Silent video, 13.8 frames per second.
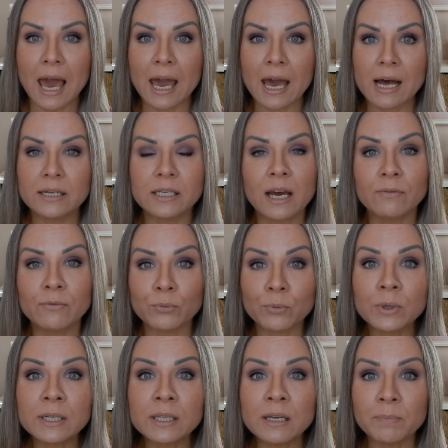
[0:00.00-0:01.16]
and have
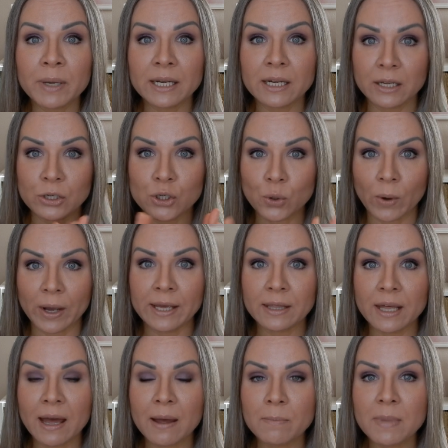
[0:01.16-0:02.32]
really been enjoying
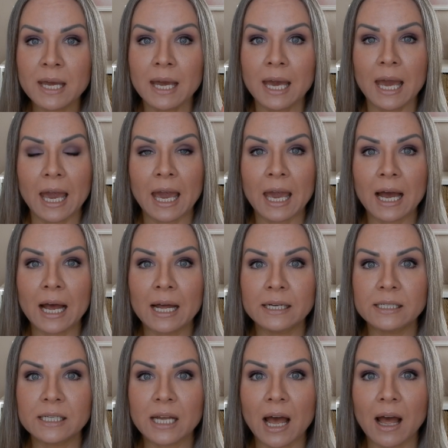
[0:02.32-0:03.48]
them.
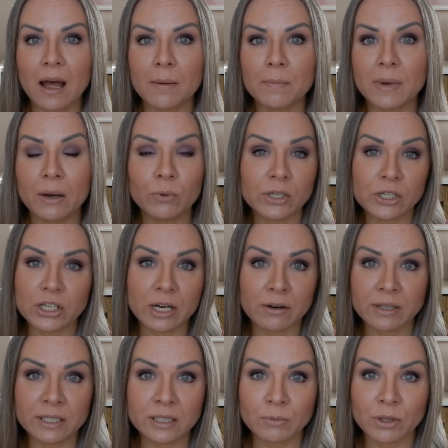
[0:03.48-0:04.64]
And um, I wanna
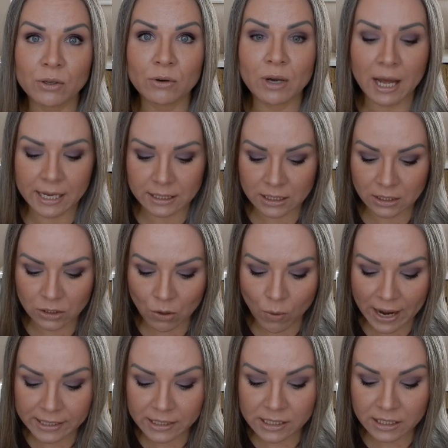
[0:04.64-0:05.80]
share this with you guys.
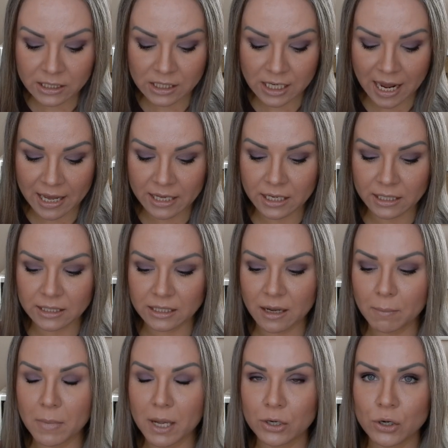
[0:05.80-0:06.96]
So I did take
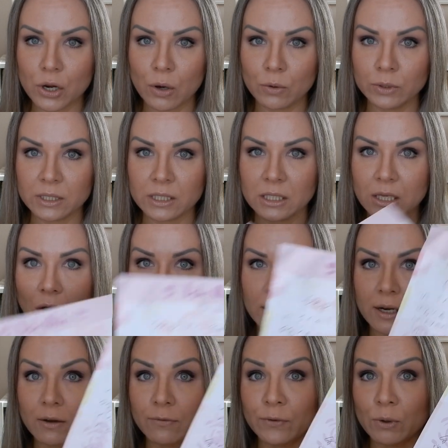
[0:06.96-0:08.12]
some notes
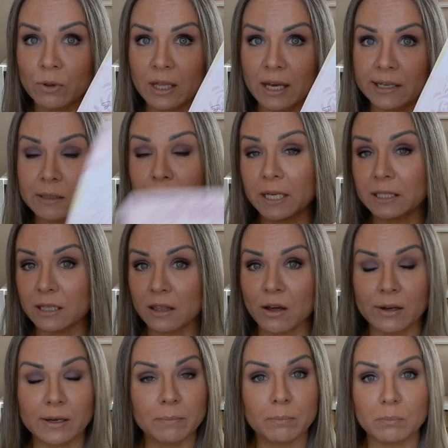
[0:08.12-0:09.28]
on a few things because I
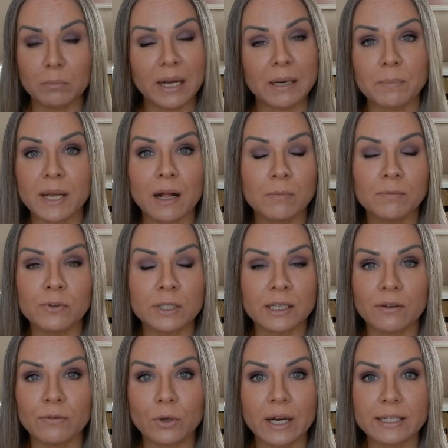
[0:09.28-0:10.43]
thought it might be helpful to
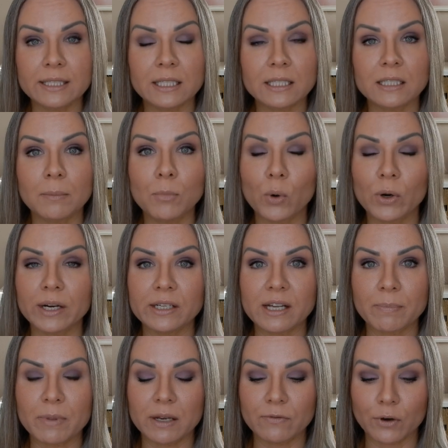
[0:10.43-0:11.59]
give you guys some more
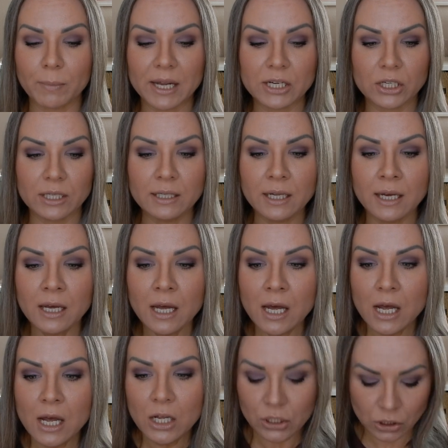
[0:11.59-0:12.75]
in-depth information.
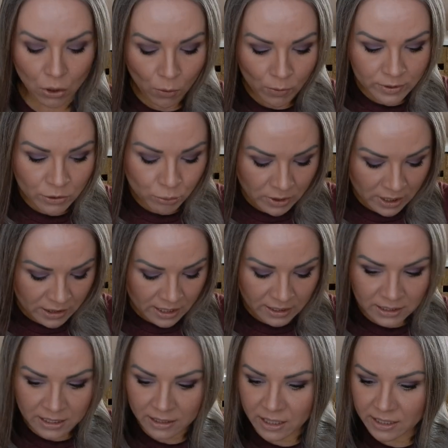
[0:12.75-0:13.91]
So the three
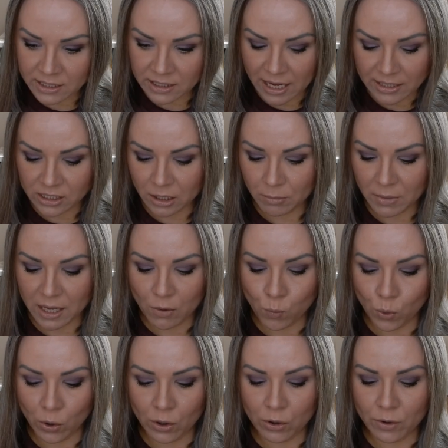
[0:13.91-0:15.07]
things that they sent to me
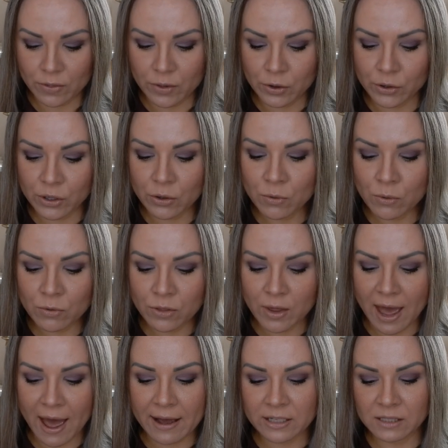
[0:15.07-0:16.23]
were their youth
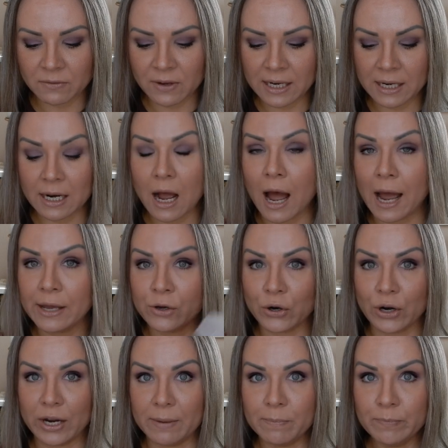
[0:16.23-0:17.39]
activating eye
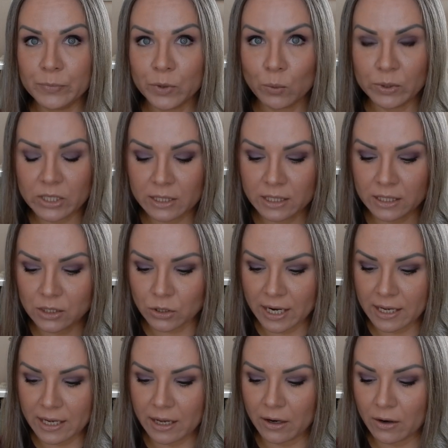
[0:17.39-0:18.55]
cream, which is this
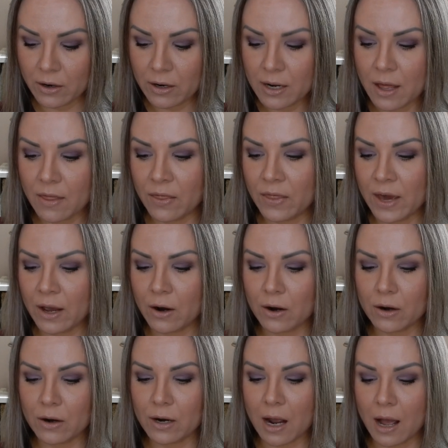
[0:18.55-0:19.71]
right here,
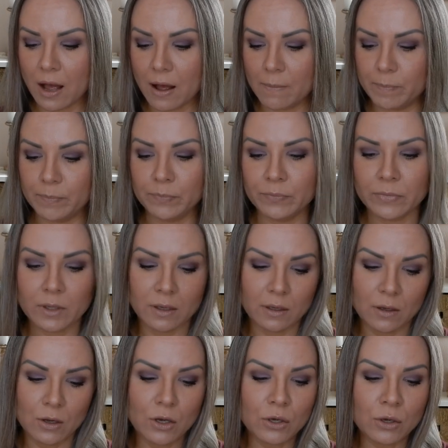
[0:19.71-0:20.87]
their um,
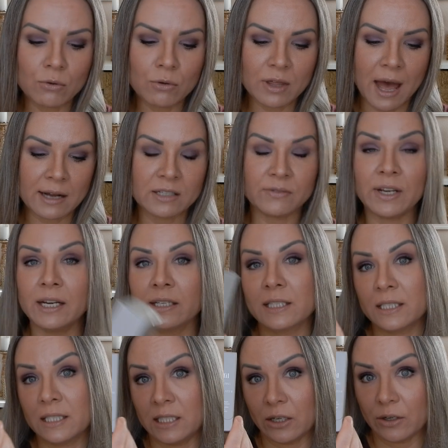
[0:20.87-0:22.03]
youth activating
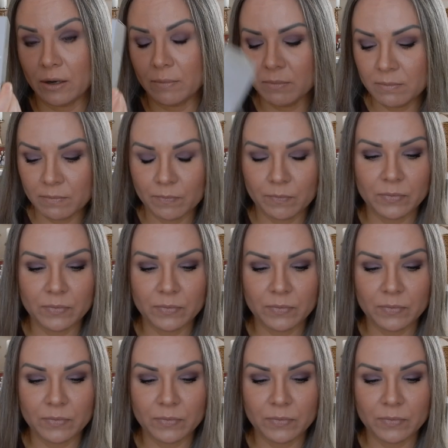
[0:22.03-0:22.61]
serum,